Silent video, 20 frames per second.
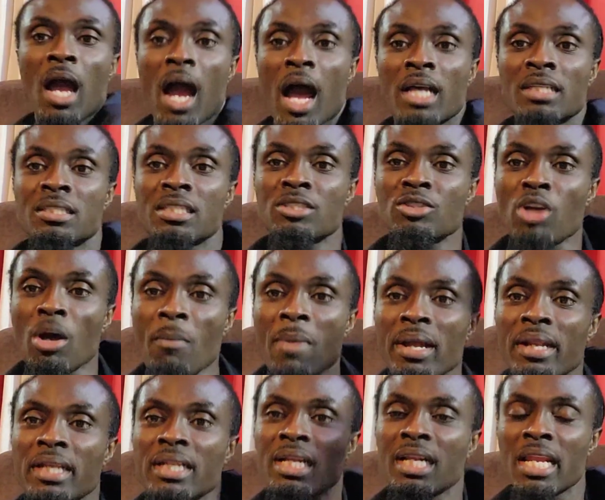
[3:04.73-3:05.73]
I see
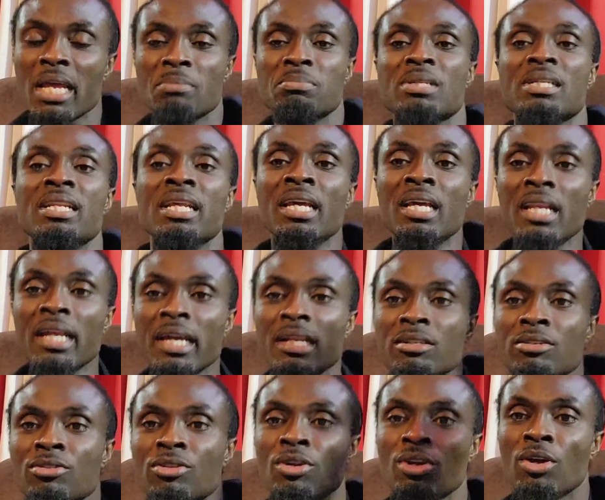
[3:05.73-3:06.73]
somebody claims in
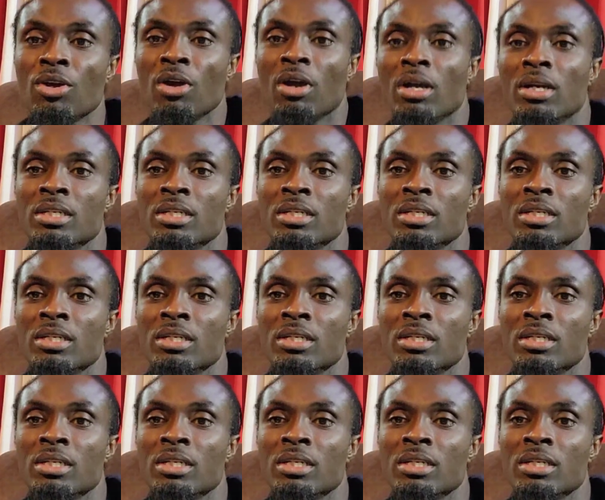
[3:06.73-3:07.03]
healing.